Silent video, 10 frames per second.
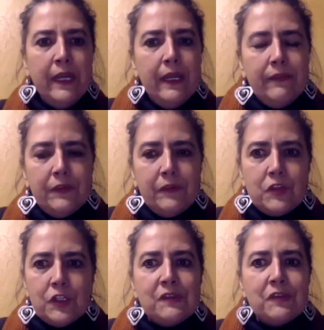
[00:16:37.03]
there's
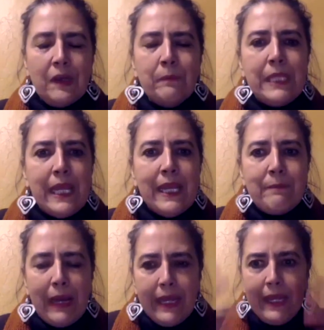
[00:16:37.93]
just something
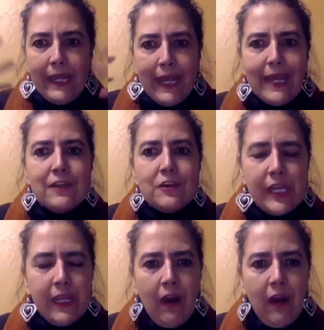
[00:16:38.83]
by engaging